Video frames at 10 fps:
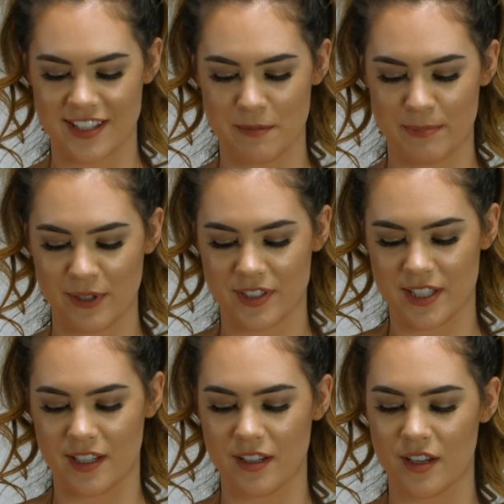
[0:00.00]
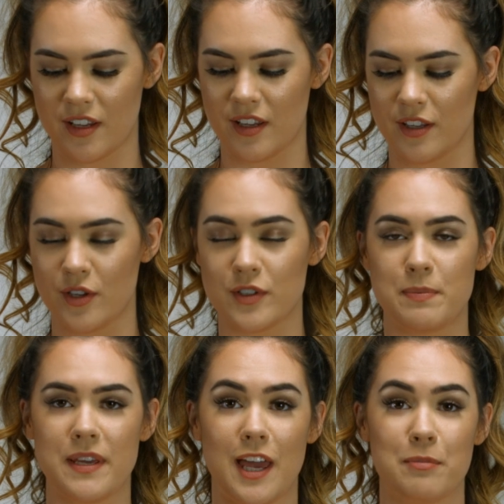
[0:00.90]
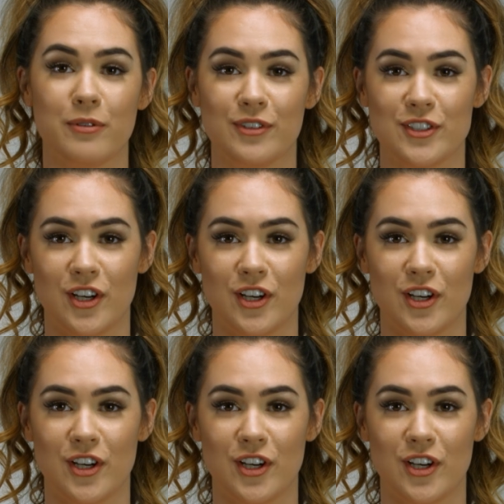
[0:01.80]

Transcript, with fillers: has a built-in USB cable for